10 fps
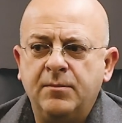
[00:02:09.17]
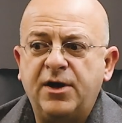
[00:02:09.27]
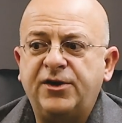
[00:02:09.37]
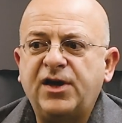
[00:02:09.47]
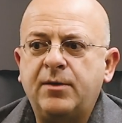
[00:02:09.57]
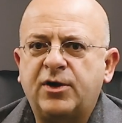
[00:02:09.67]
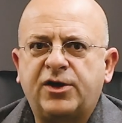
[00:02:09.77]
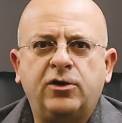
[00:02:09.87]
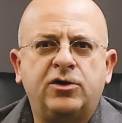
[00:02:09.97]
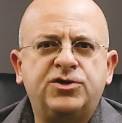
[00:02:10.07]
Maritime
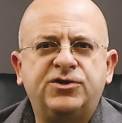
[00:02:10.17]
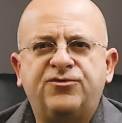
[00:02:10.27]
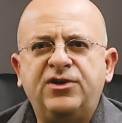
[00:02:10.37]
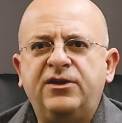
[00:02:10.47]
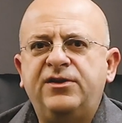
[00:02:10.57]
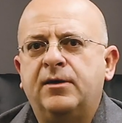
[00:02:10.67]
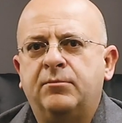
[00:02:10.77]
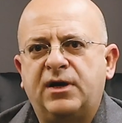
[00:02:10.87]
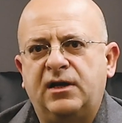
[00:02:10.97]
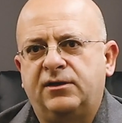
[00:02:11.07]
archaeology is really the
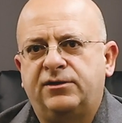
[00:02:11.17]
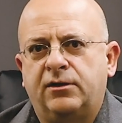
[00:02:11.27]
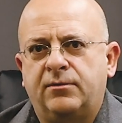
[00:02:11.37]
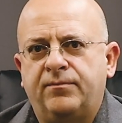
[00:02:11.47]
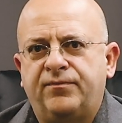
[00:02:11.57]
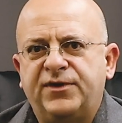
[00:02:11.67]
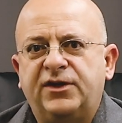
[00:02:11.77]
umbrella term.